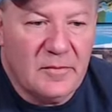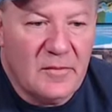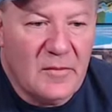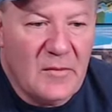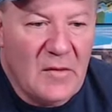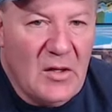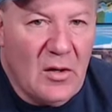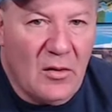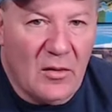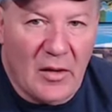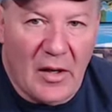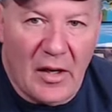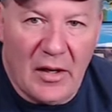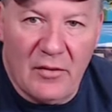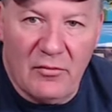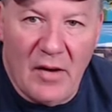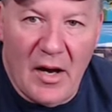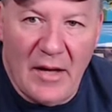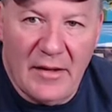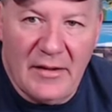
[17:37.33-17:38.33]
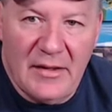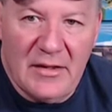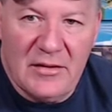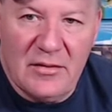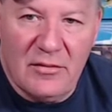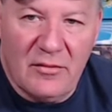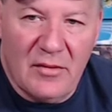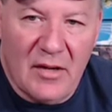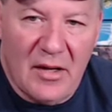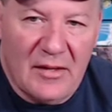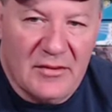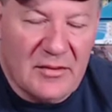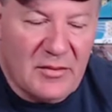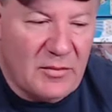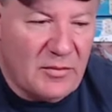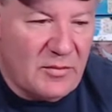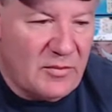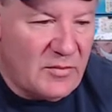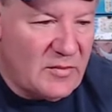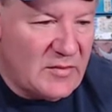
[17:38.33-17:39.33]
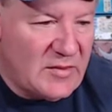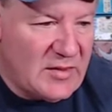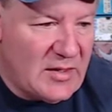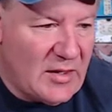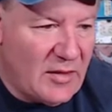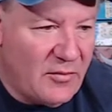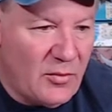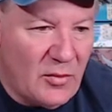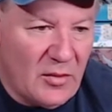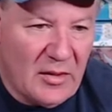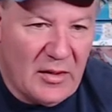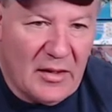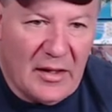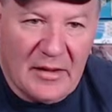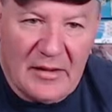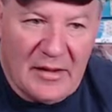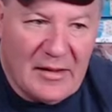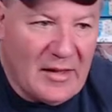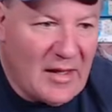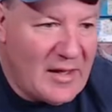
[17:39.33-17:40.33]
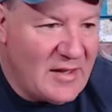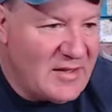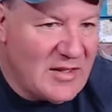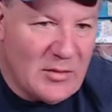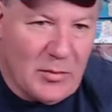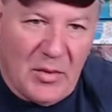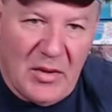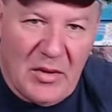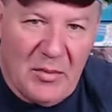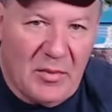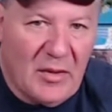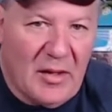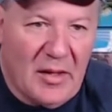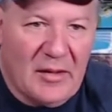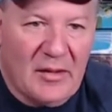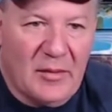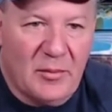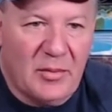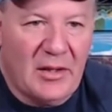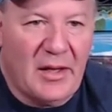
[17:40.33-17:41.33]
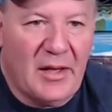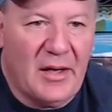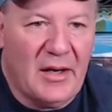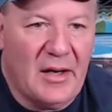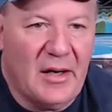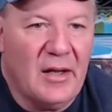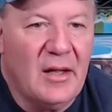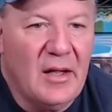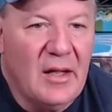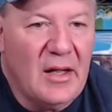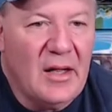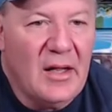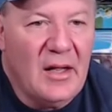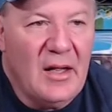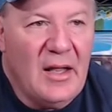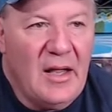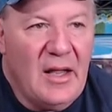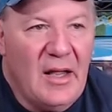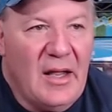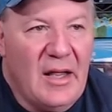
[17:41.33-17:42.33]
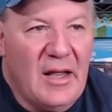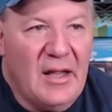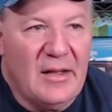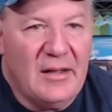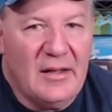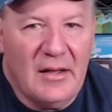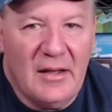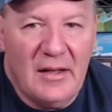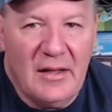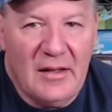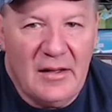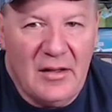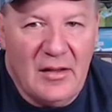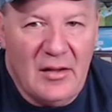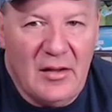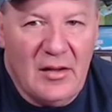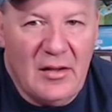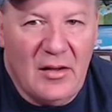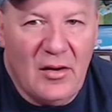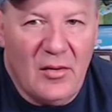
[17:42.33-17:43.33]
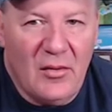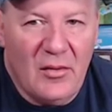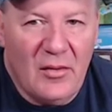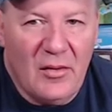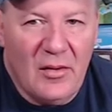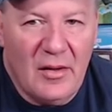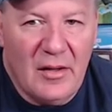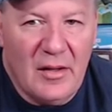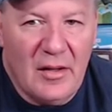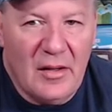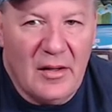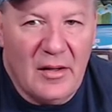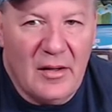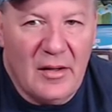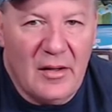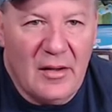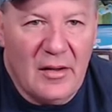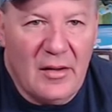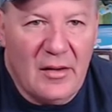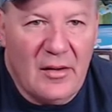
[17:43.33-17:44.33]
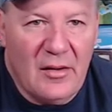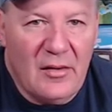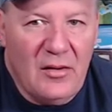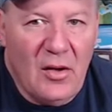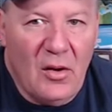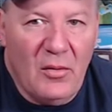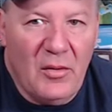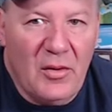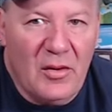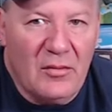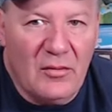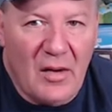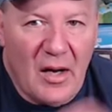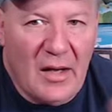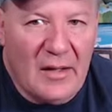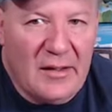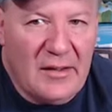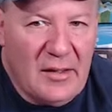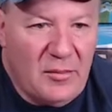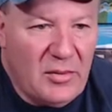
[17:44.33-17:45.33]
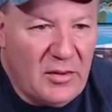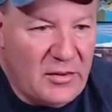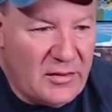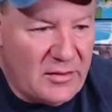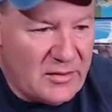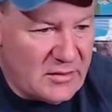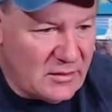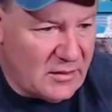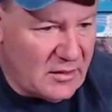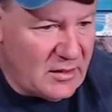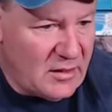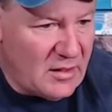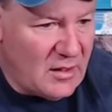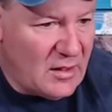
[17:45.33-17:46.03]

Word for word: you know, like Rodney surrounds himself with like the nicest people on the planet, and you know, knowing Rodney personally,